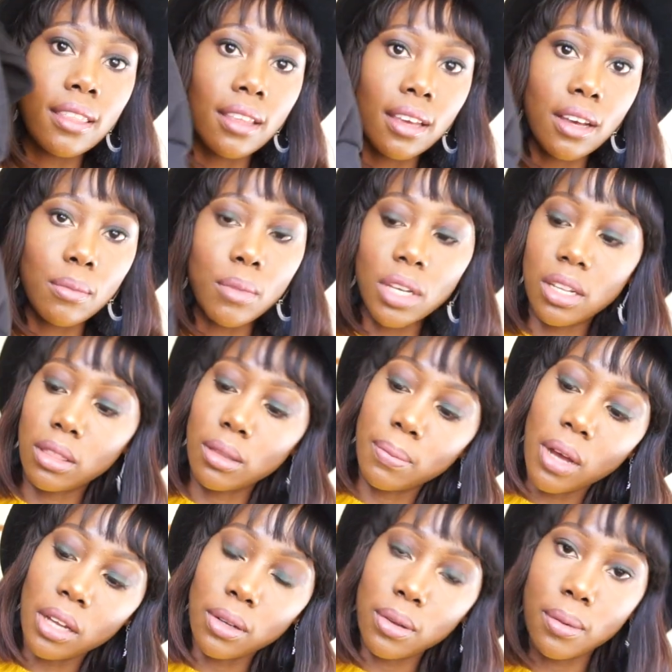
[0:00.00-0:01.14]
They come in at the
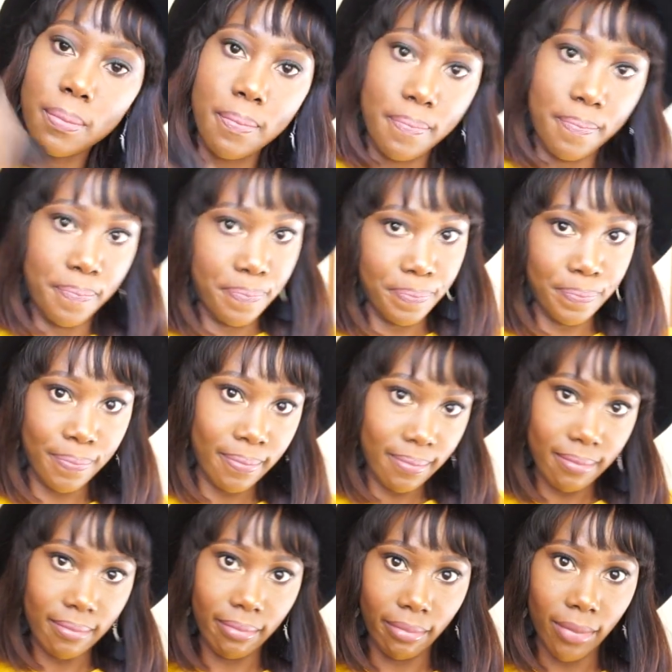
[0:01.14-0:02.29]
bottom.
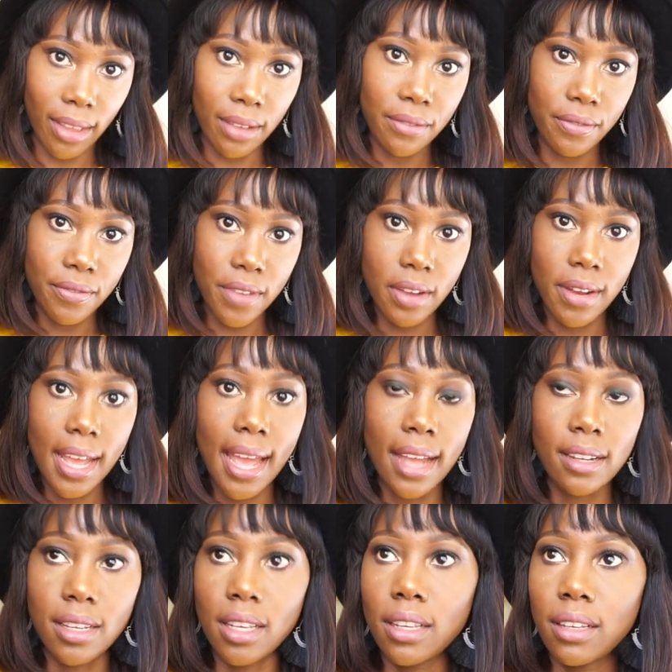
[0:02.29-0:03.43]
Very
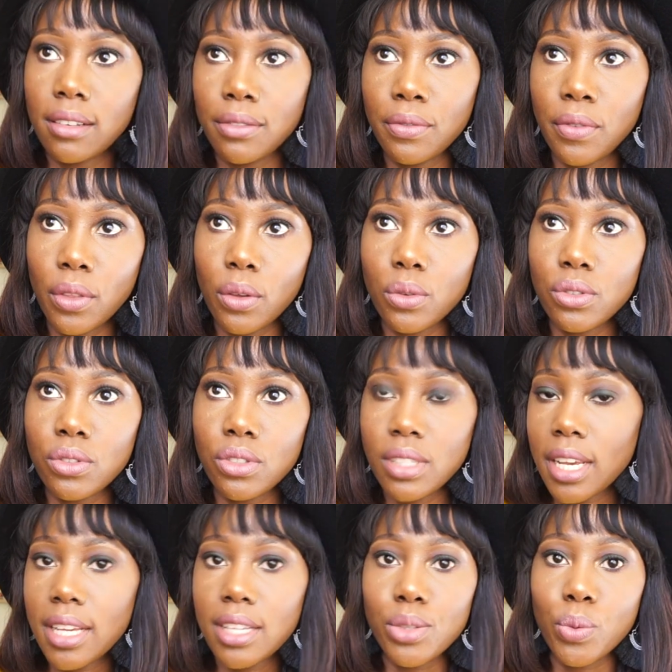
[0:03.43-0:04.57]
handy for those
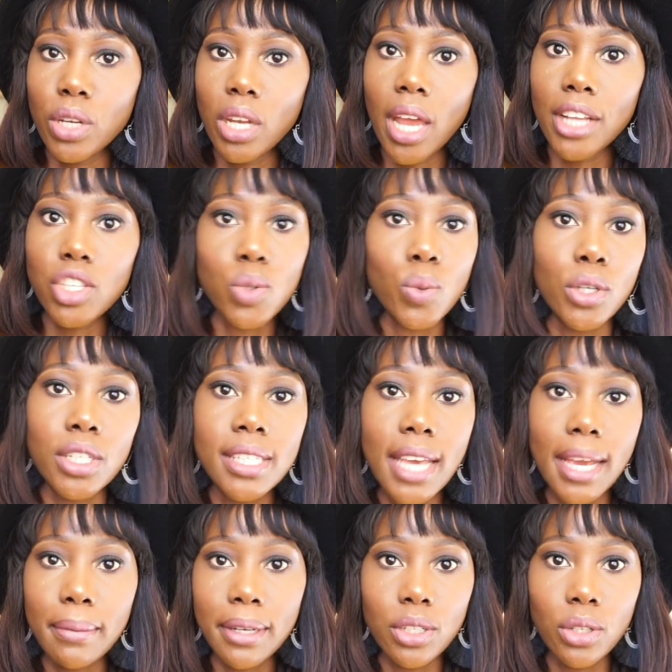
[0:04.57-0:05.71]
days when I just want to
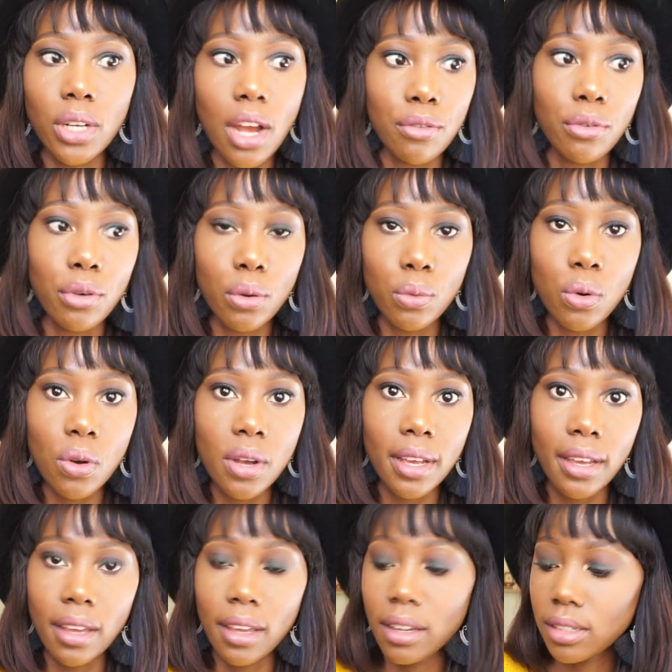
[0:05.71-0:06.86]
take my daughter out for a walk
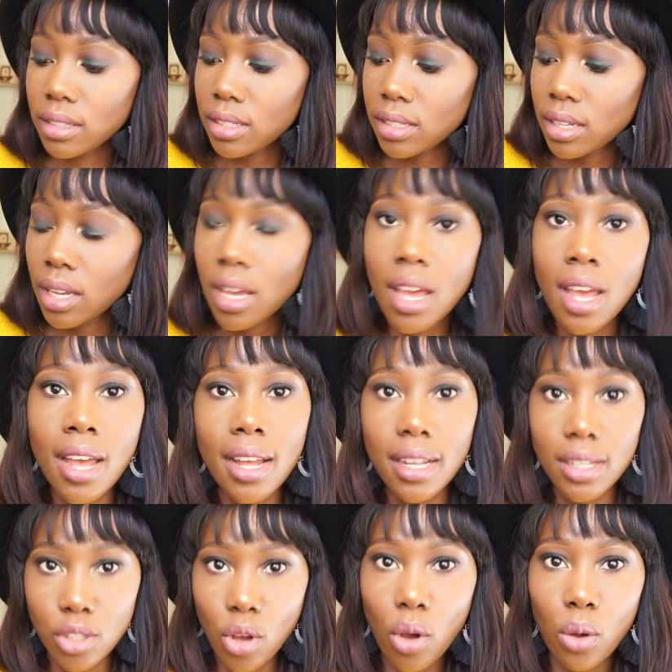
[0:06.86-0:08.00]
and
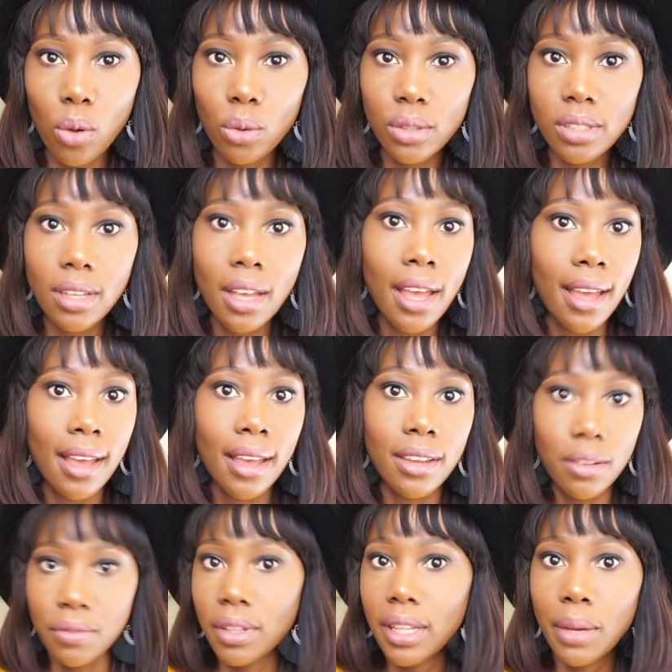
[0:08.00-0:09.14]
it's cold.
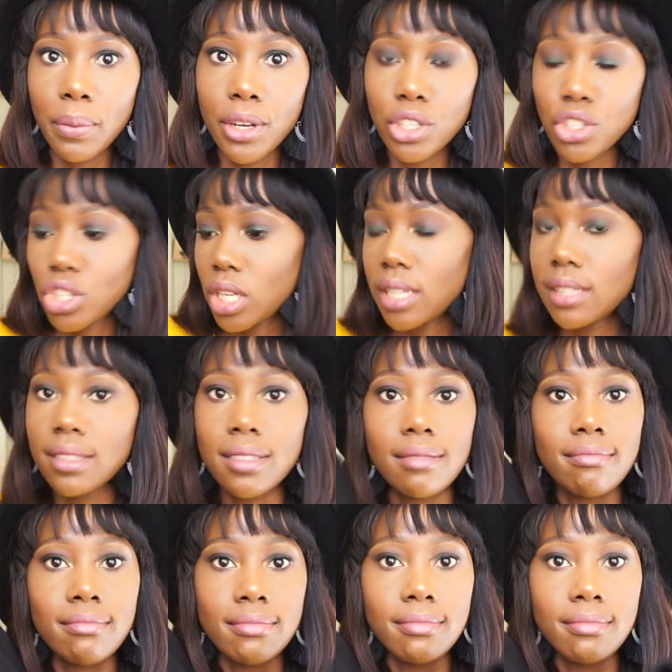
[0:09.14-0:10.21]
Don't feel like wearing jeans.